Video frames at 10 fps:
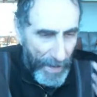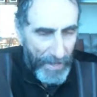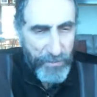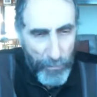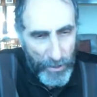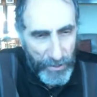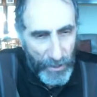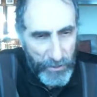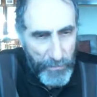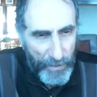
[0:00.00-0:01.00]
uh,
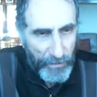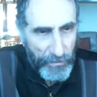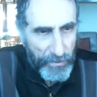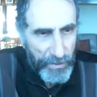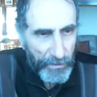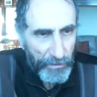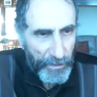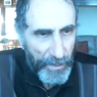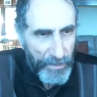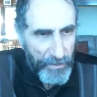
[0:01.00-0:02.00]
maximizing expected
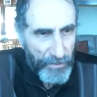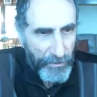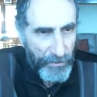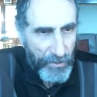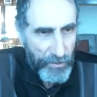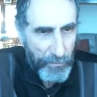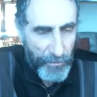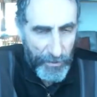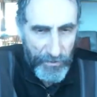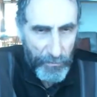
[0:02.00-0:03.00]
utility as a
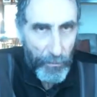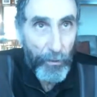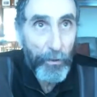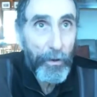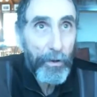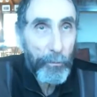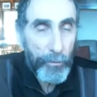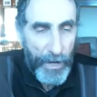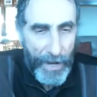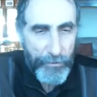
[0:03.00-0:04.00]
decision principle
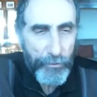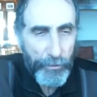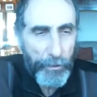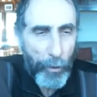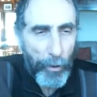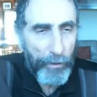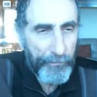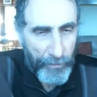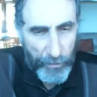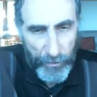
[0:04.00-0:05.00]
would actually
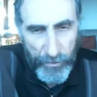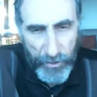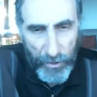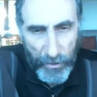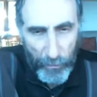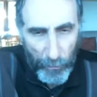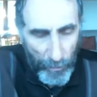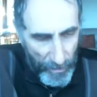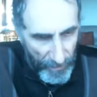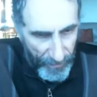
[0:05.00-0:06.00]
converge
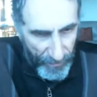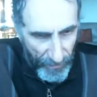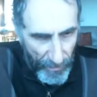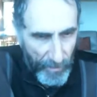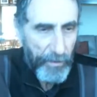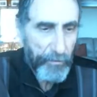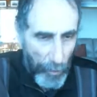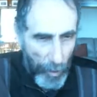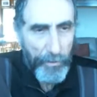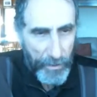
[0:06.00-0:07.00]
with
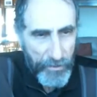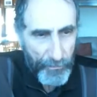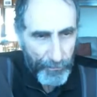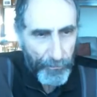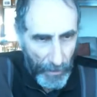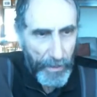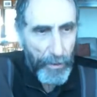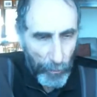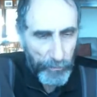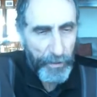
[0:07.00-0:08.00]
dominance,
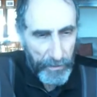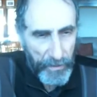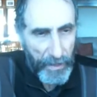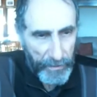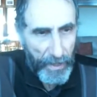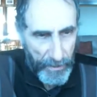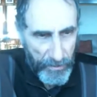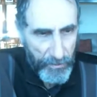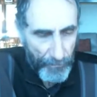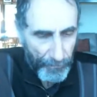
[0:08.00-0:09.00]
okay? Only in
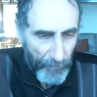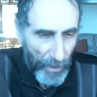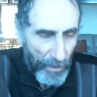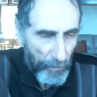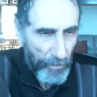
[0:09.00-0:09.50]
that case,